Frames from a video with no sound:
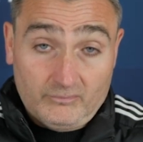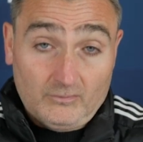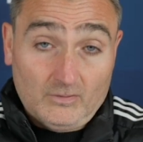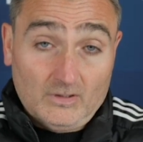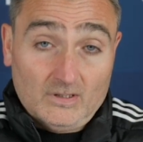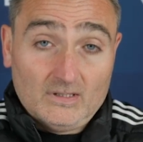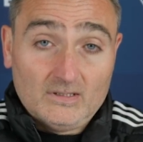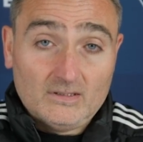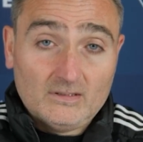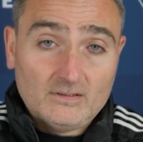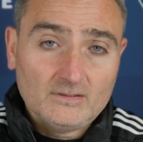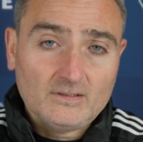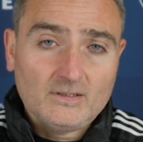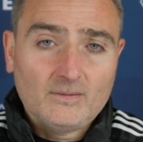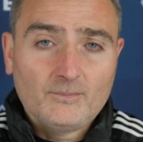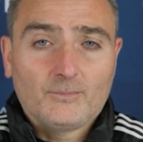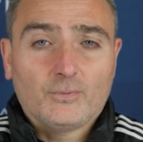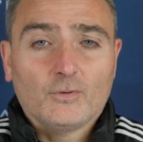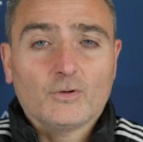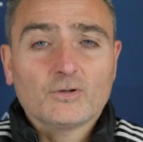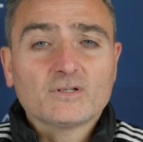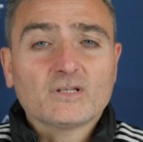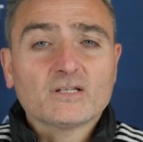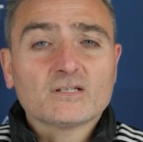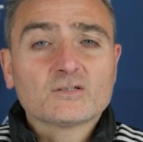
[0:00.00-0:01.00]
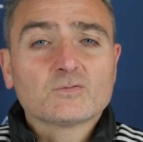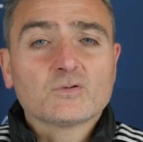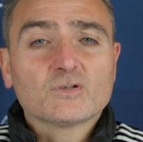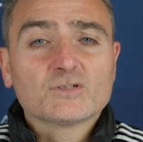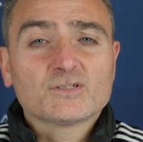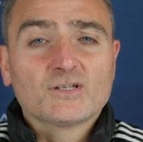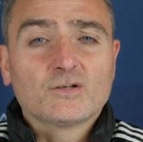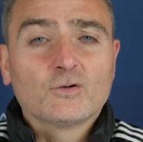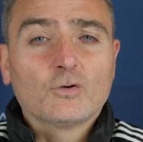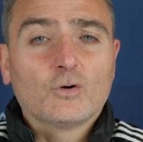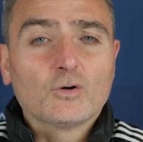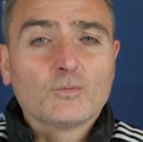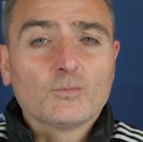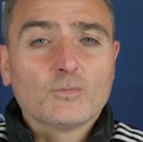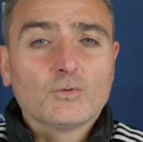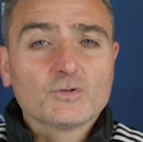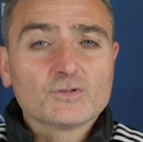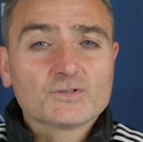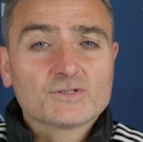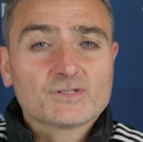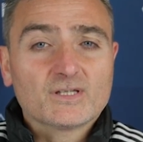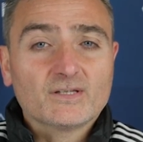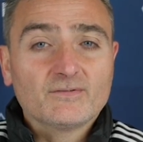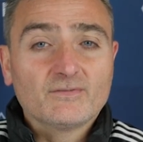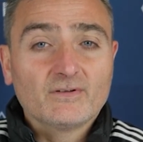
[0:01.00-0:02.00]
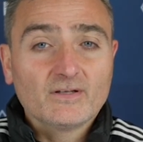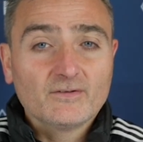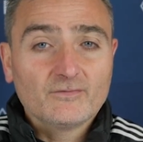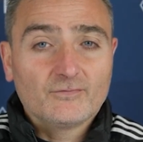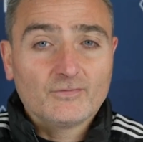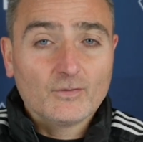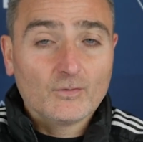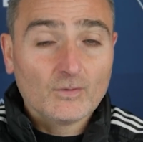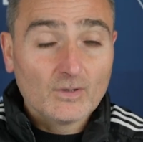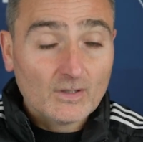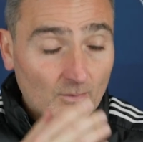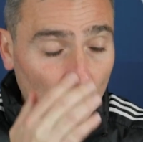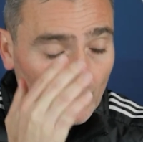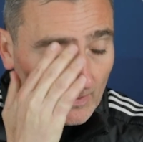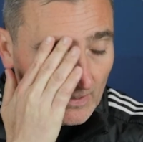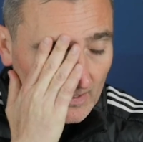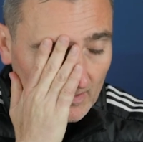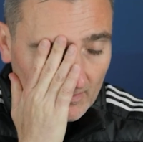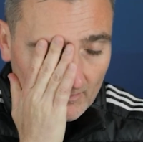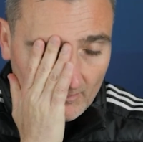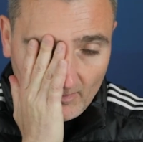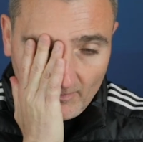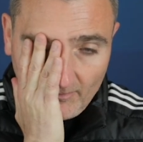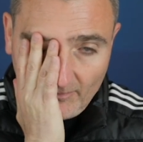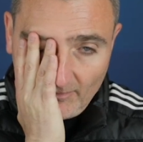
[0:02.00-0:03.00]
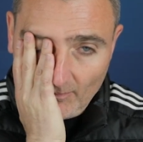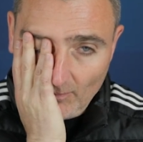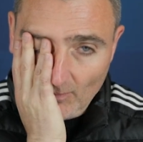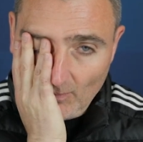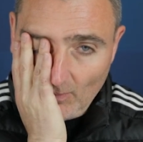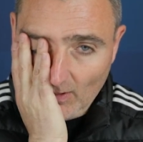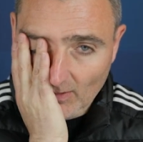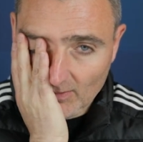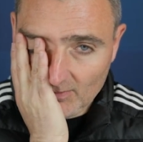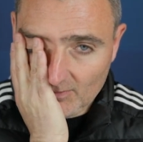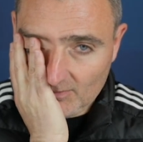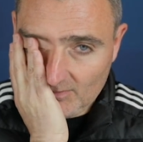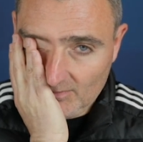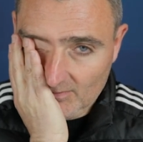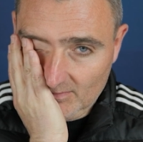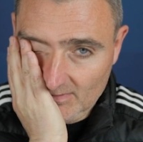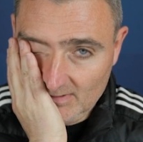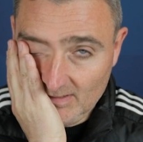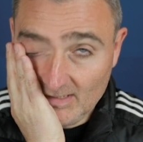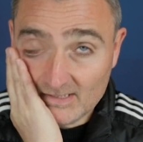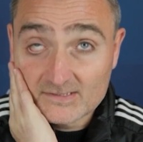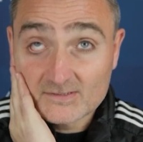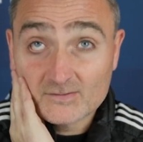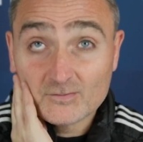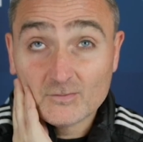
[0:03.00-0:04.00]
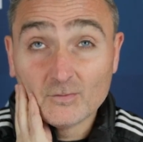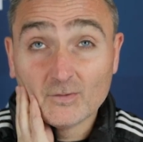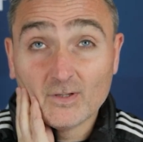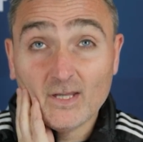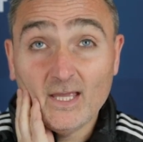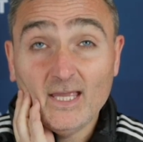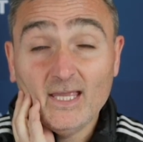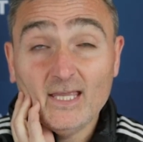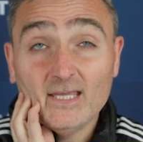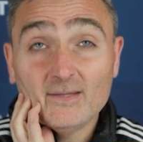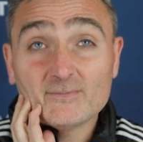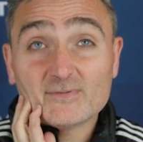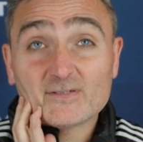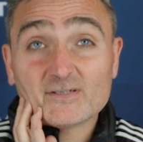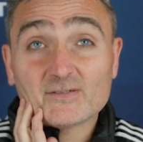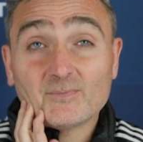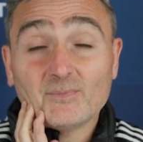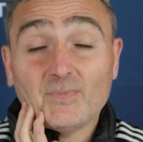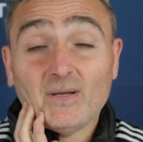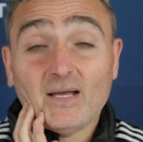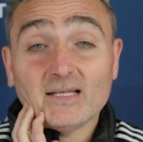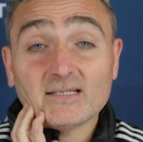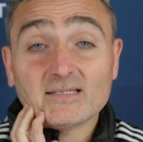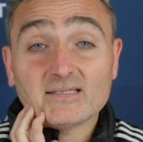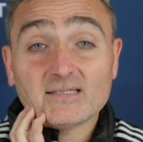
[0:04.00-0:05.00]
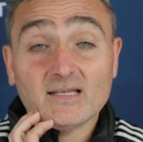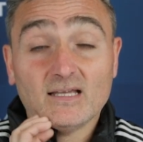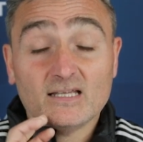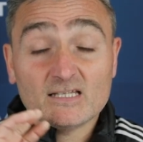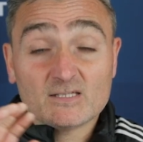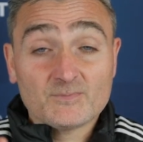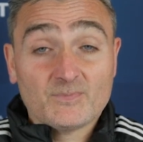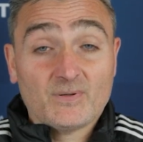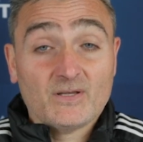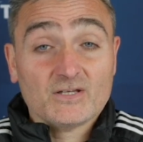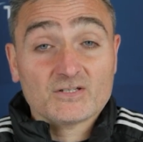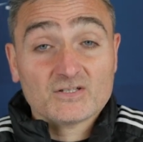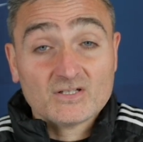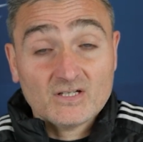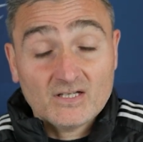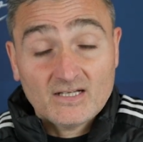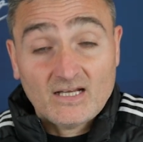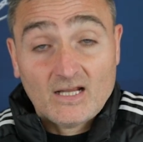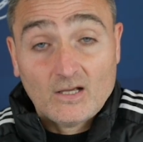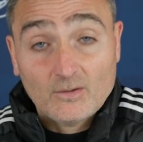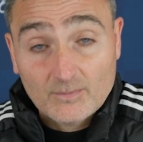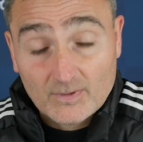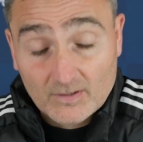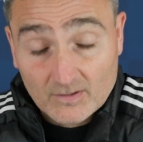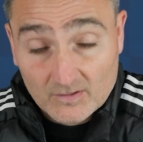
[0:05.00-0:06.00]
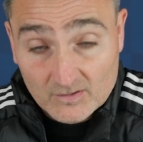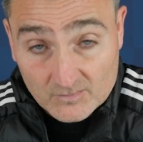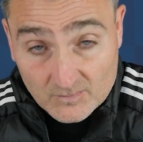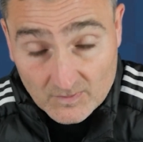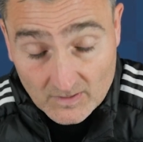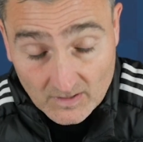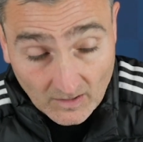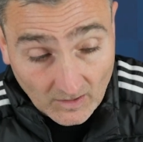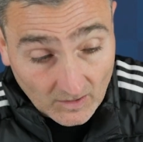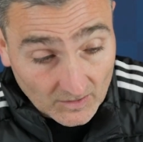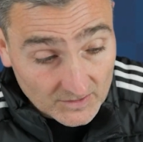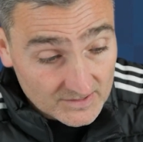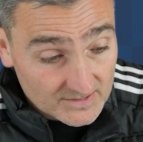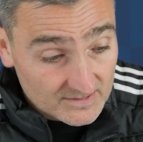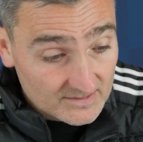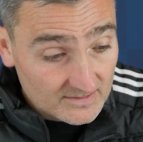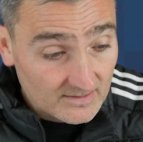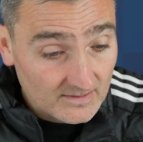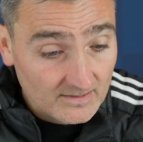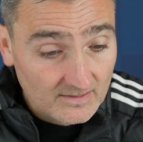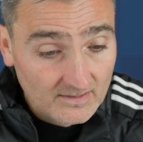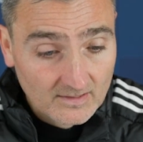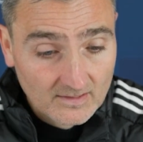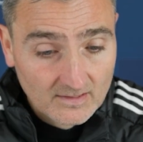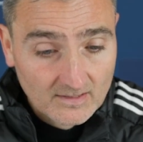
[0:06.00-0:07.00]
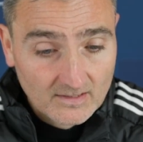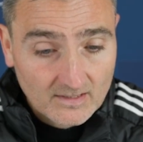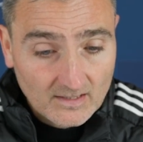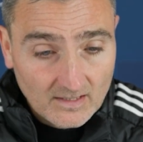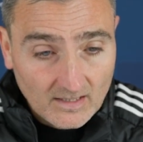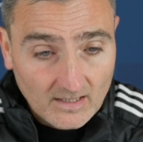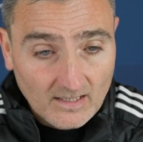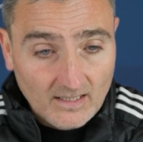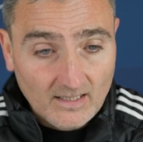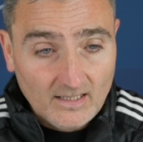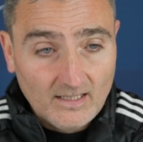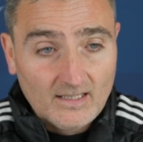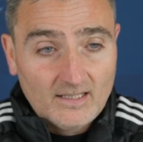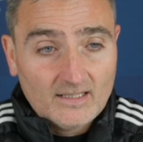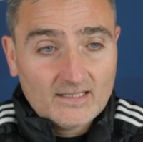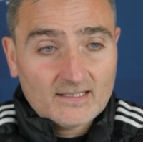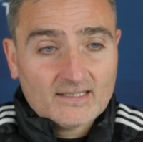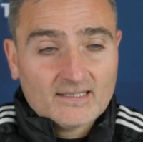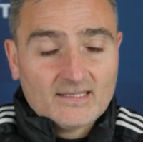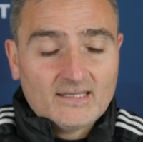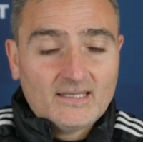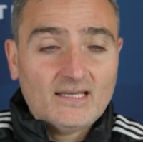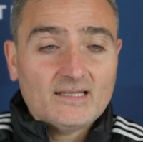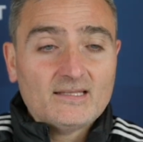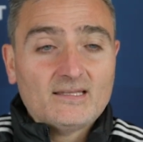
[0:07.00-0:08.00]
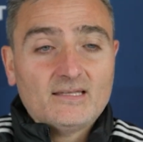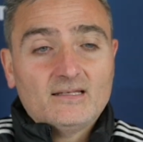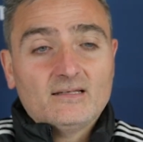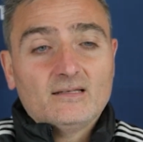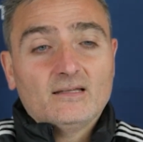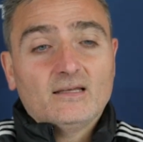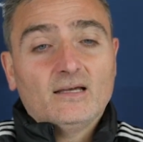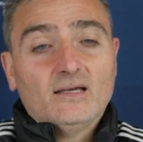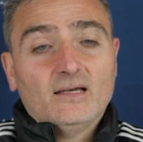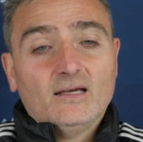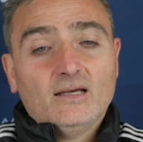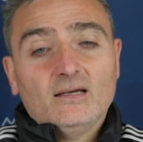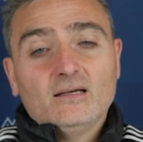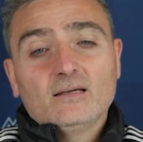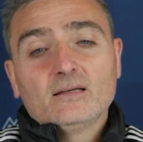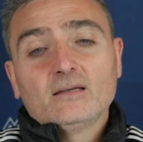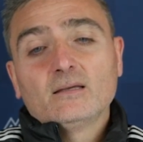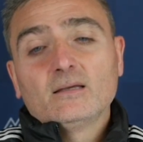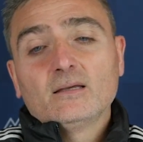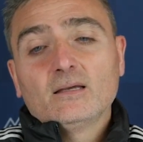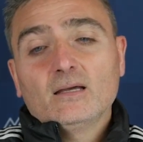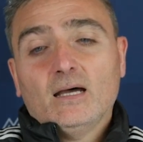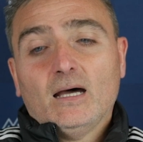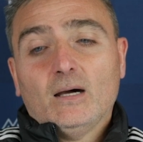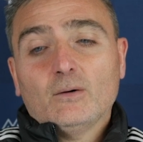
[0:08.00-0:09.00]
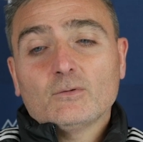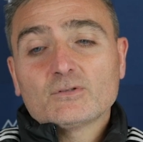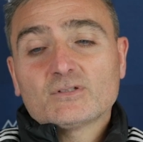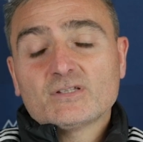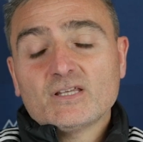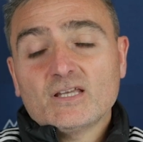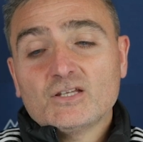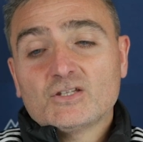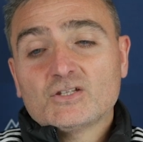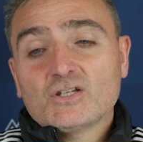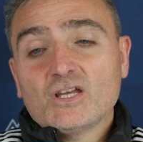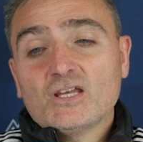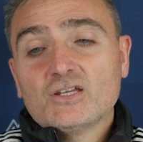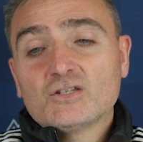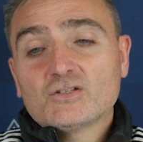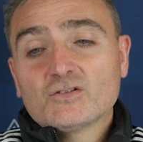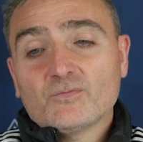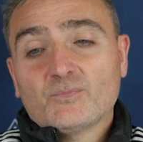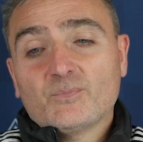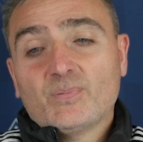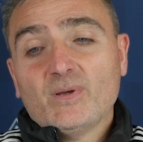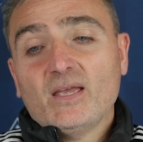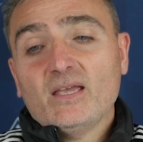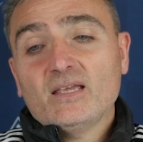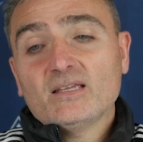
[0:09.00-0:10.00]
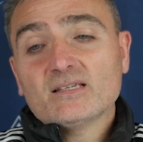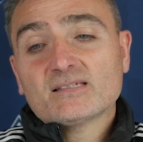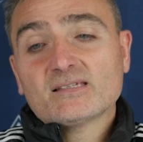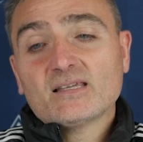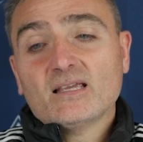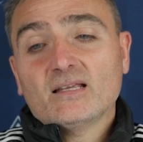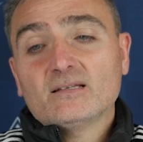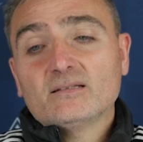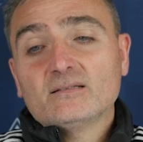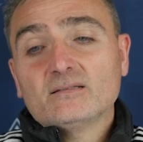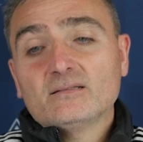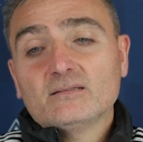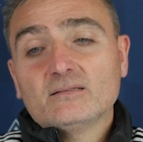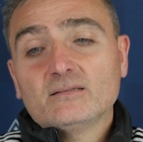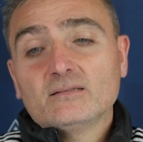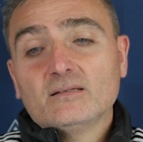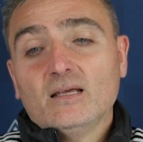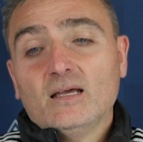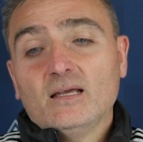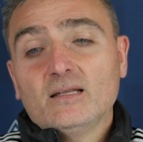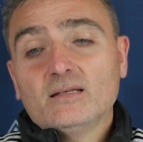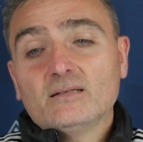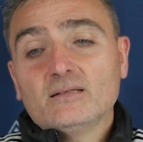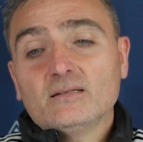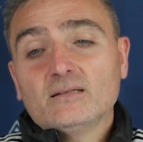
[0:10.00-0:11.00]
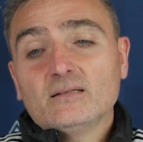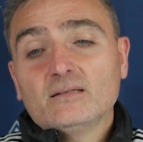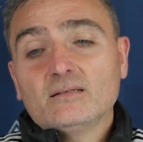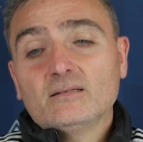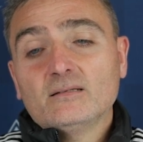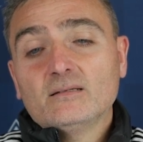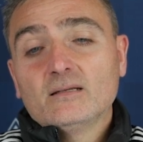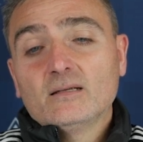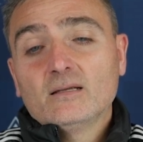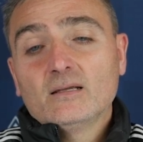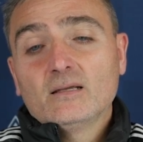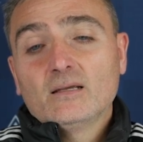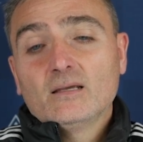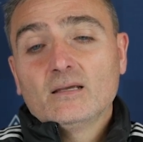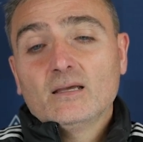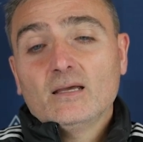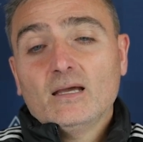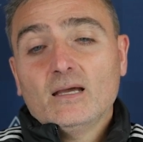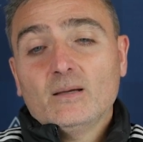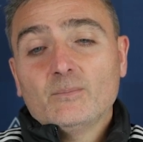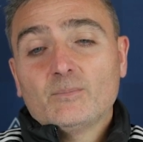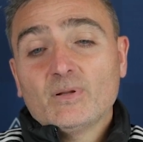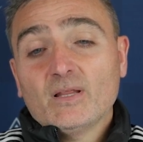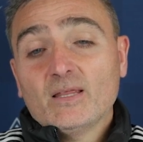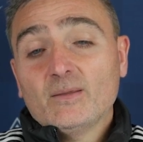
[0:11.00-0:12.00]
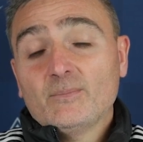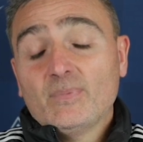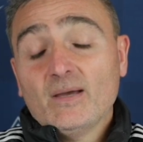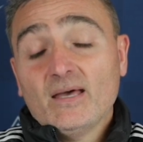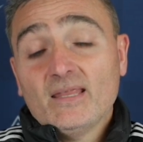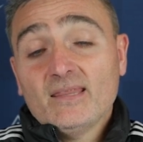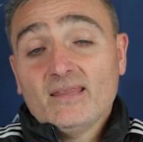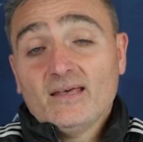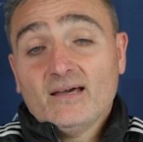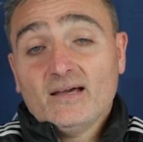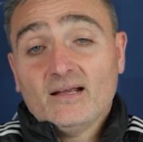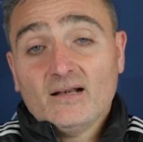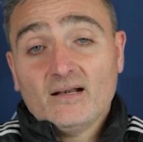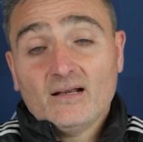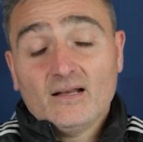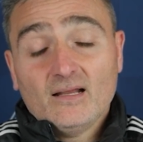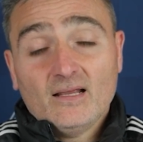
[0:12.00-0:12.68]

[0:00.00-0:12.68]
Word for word: Well, the importance was enormous, even if we were win, if we won these two games, but uh, especially now because we lost, uh, getting uh, I would say change of pace and and and play better.